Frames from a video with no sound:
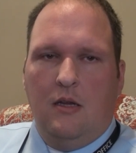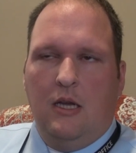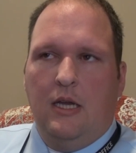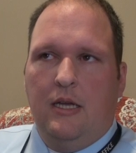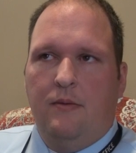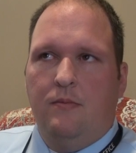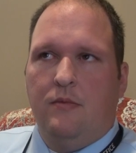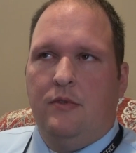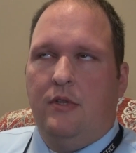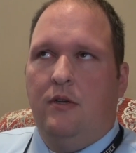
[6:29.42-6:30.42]
I
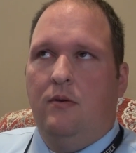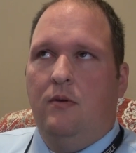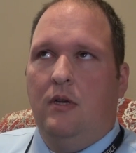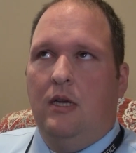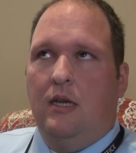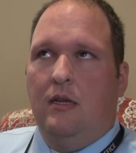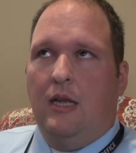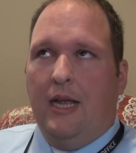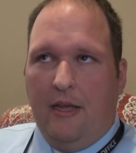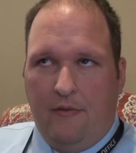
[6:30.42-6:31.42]

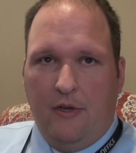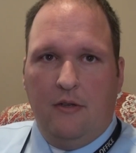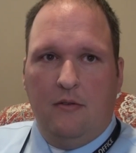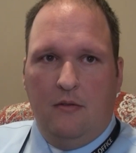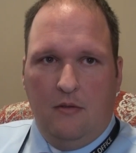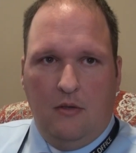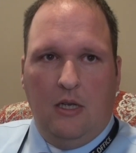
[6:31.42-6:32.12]
have an uncle